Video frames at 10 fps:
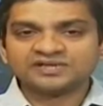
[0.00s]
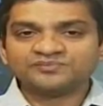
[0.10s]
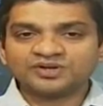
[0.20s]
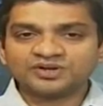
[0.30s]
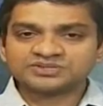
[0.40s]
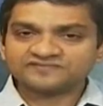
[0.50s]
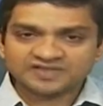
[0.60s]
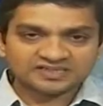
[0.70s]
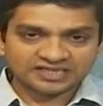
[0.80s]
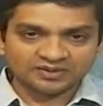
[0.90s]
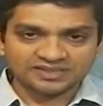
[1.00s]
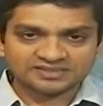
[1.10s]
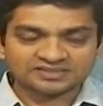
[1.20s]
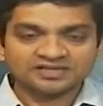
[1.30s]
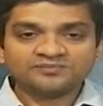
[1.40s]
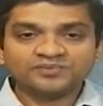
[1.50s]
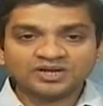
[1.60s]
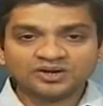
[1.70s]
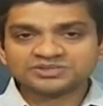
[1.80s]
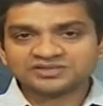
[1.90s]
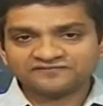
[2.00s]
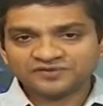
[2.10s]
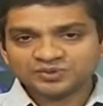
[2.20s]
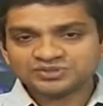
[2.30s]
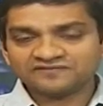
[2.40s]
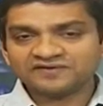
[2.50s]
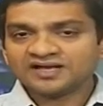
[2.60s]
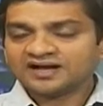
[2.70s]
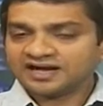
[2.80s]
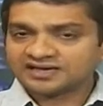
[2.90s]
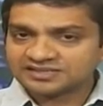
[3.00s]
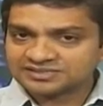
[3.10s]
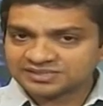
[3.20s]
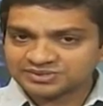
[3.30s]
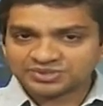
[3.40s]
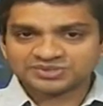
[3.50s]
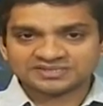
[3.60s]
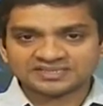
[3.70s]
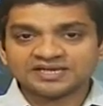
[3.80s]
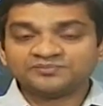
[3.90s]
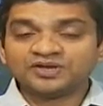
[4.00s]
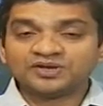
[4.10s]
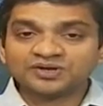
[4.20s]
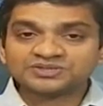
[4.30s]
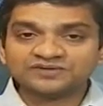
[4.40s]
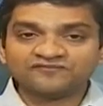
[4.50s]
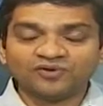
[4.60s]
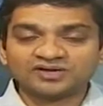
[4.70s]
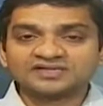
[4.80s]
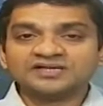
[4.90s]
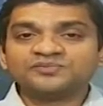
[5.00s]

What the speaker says: Because of the technology, because of use of agriculture resources, because of what?